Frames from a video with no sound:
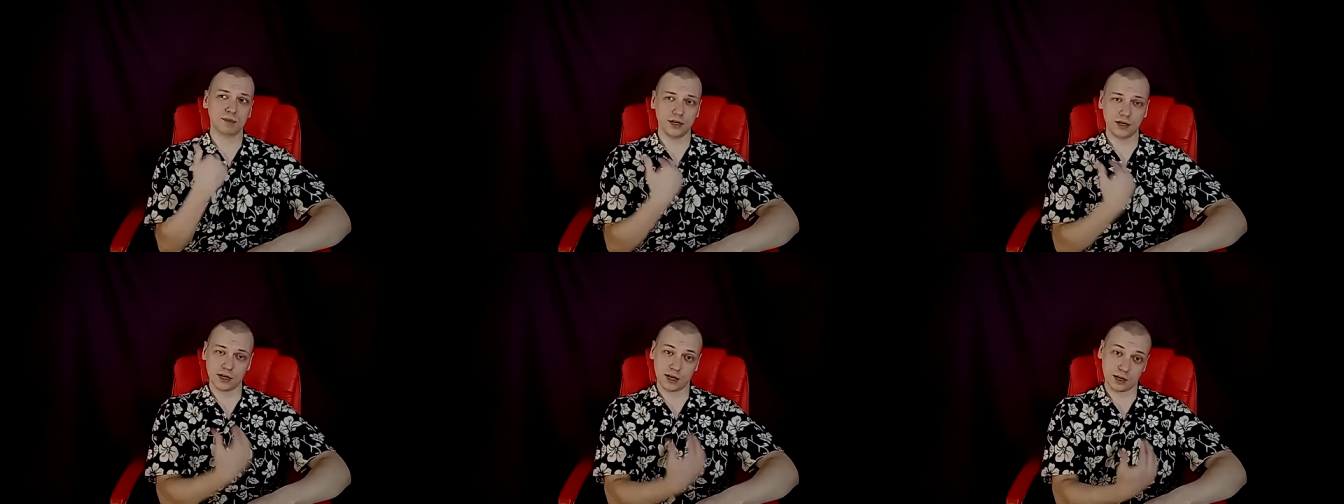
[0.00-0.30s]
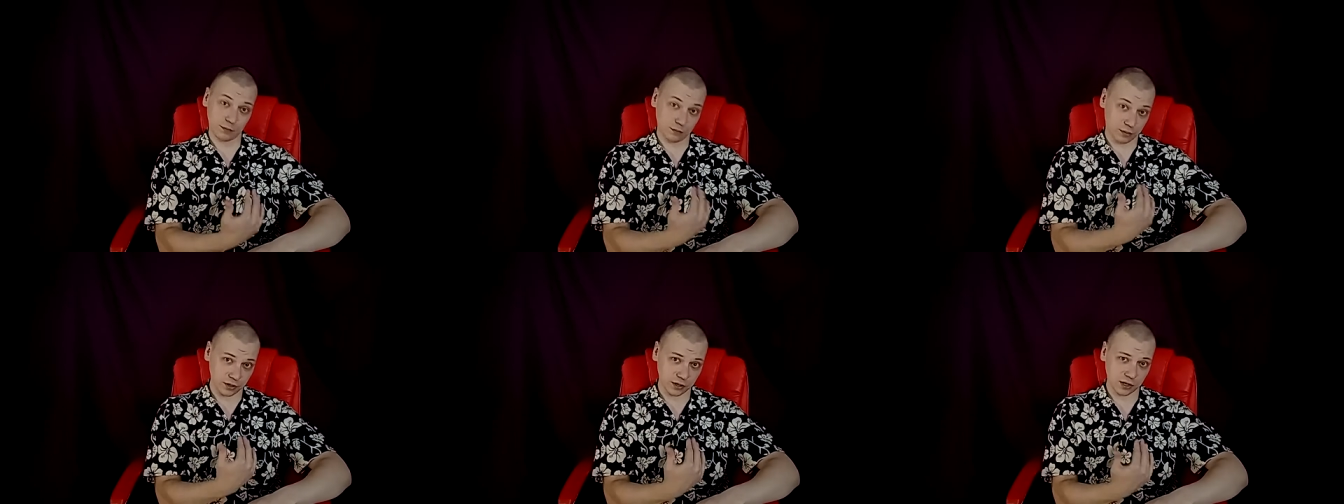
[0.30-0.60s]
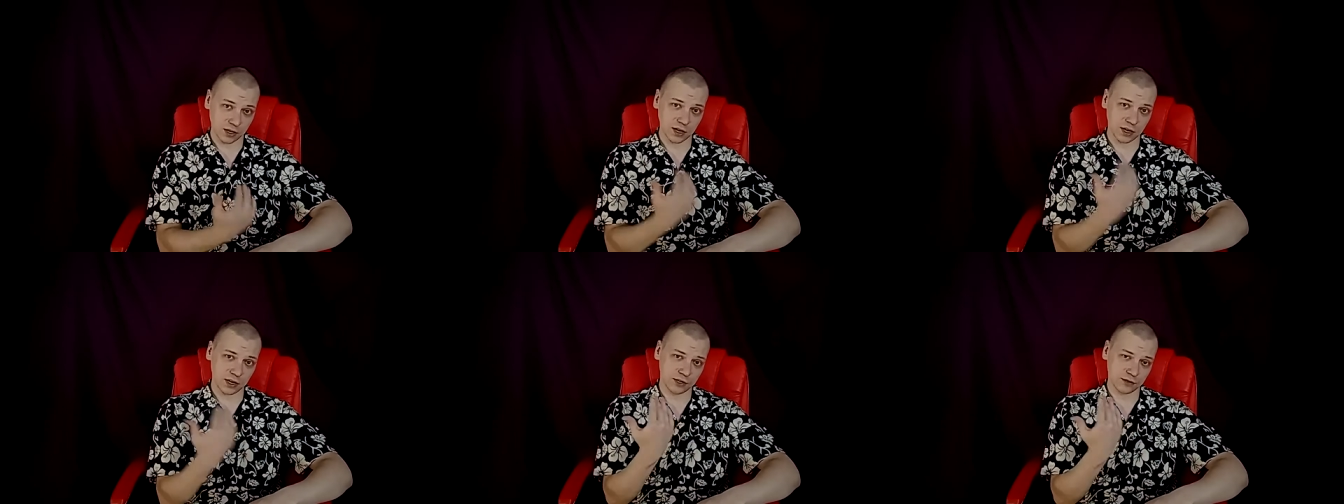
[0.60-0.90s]
it may not
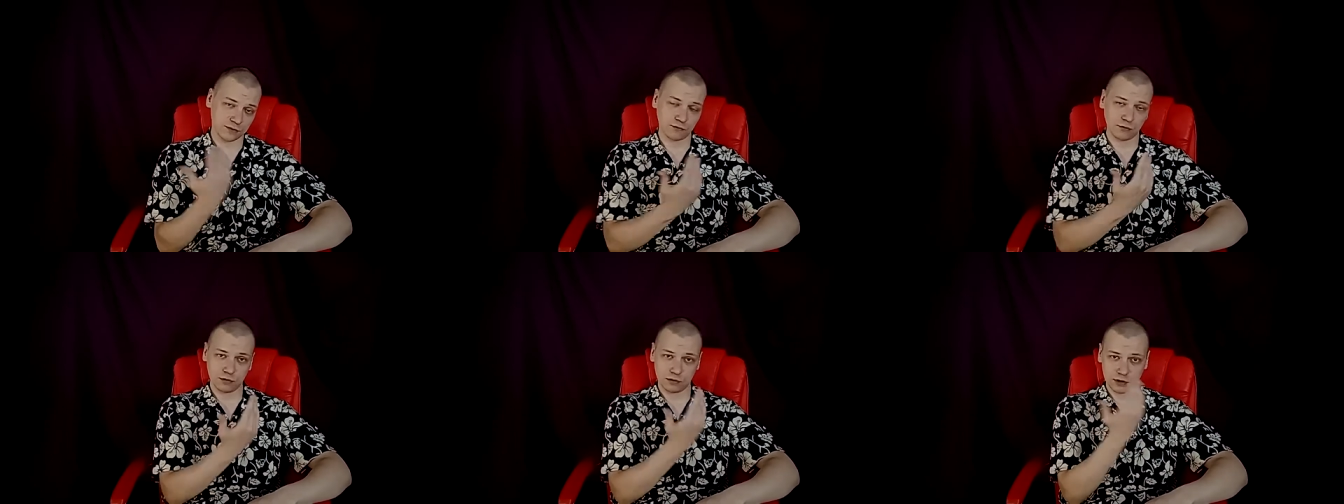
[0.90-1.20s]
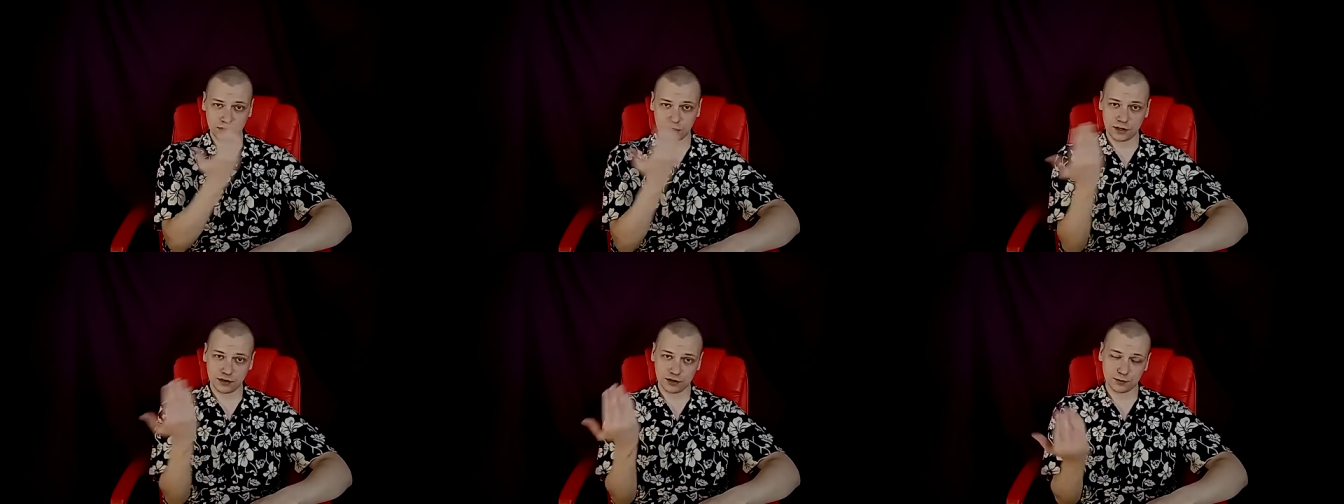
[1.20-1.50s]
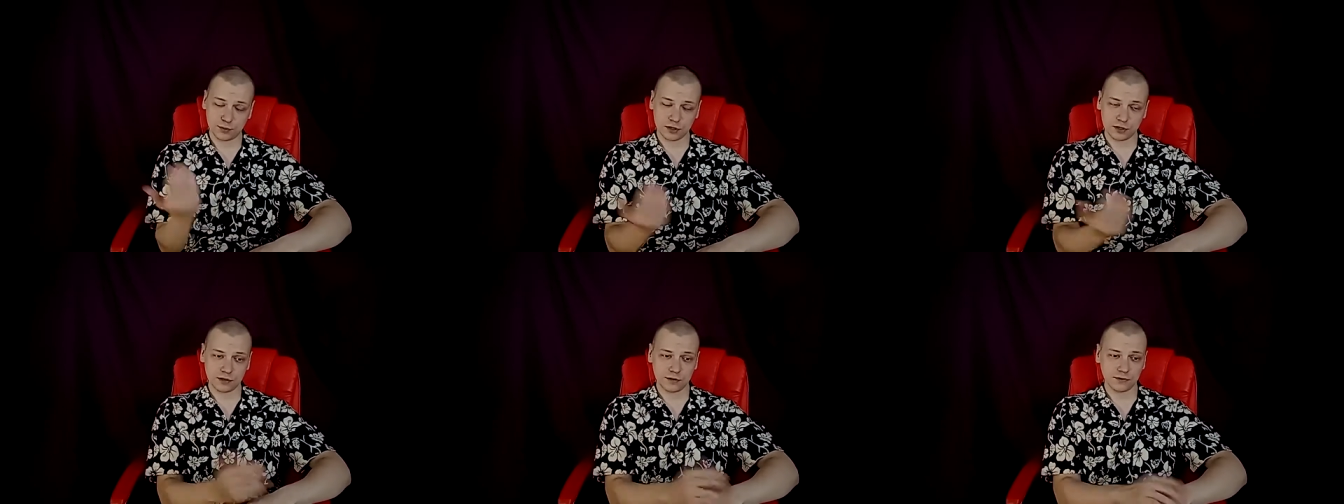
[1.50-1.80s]
be the case for
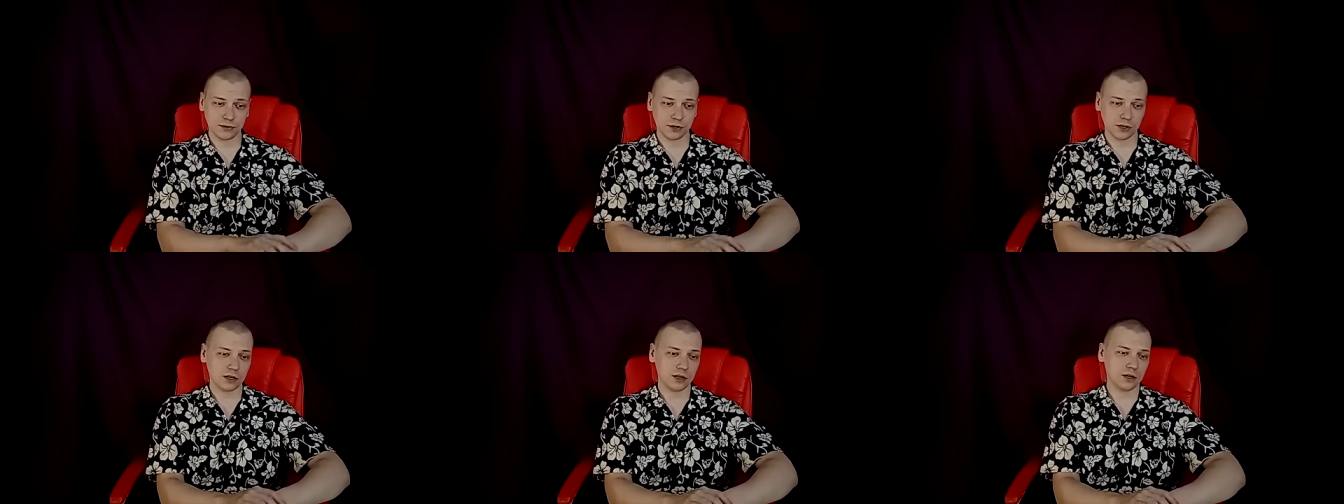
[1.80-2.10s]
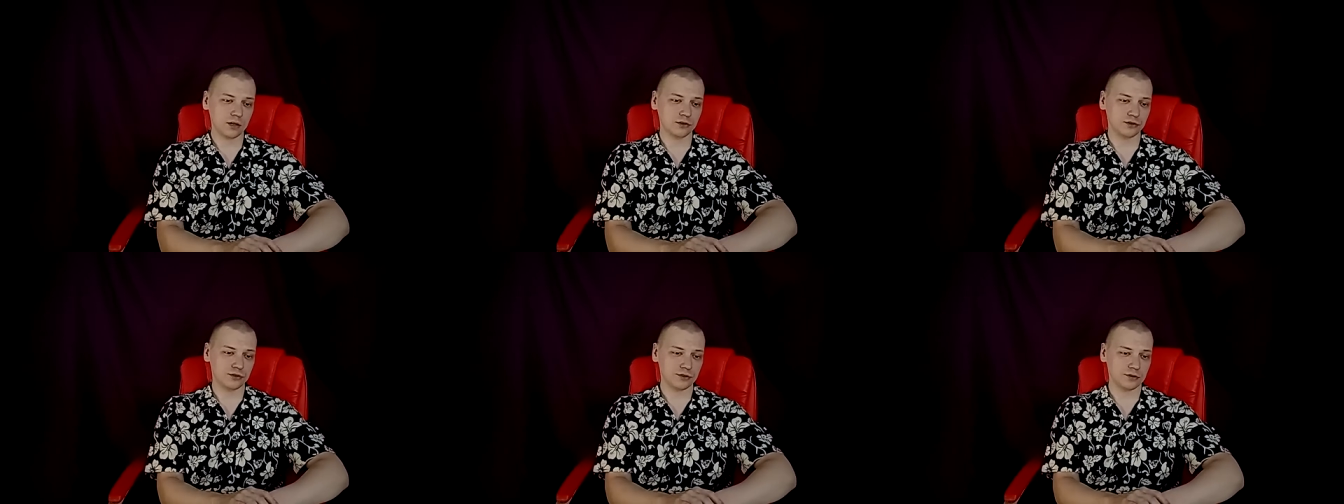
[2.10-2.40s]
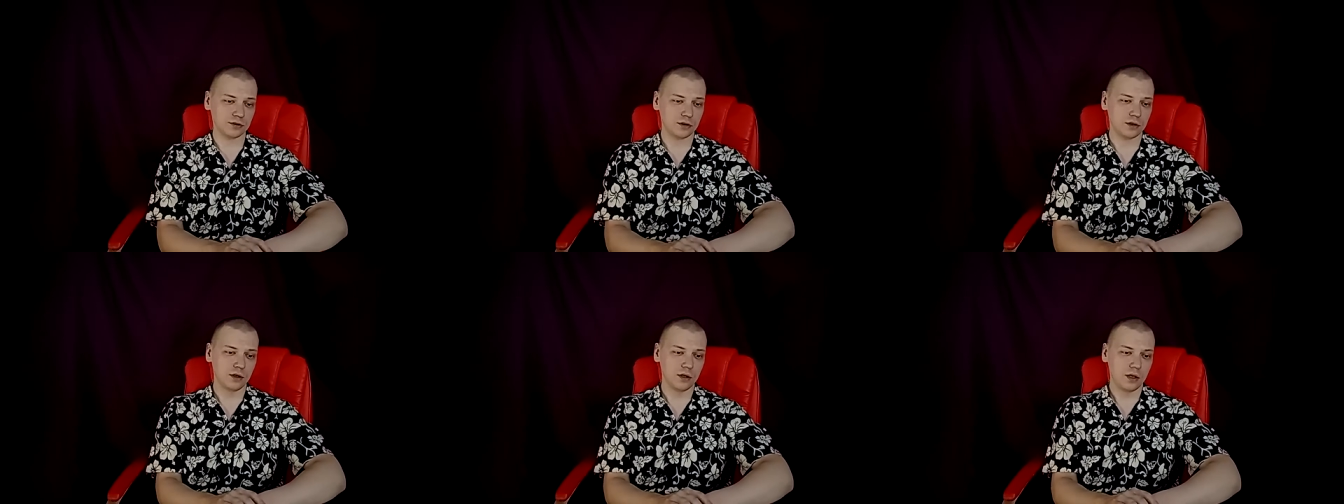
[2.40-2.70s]
any specific
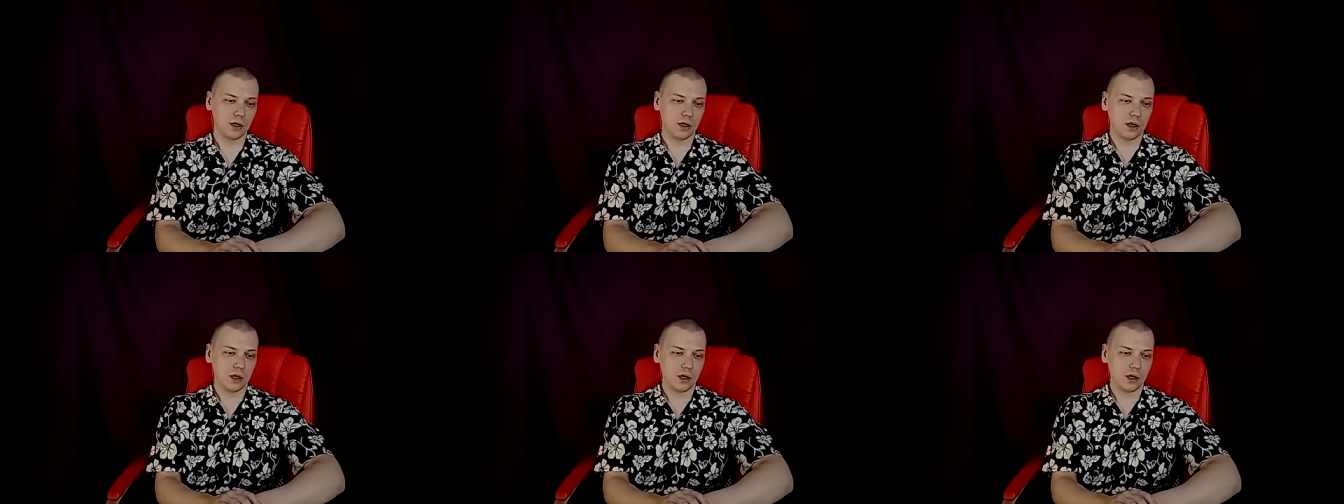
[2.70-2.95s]
culture.